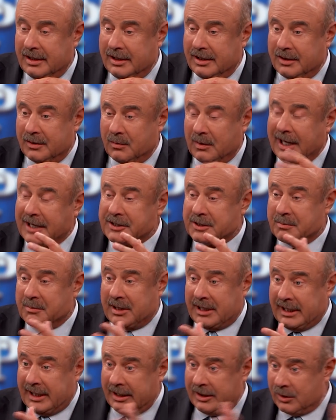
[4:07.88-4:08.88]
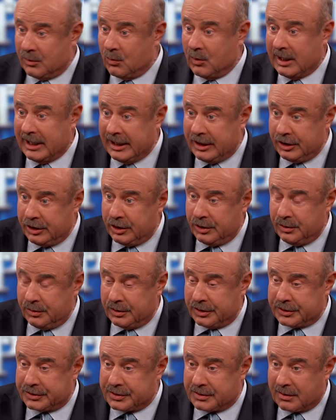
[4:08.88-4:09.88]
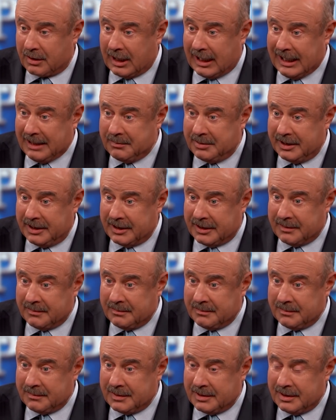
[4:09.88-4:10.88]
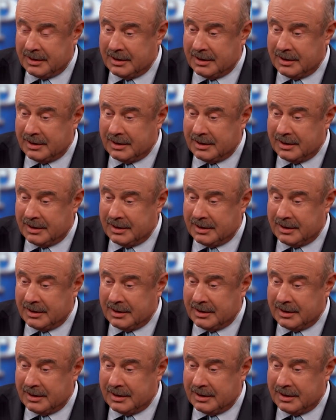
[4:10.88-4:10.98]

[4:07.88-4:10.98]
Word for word: the resume and the way you describe him,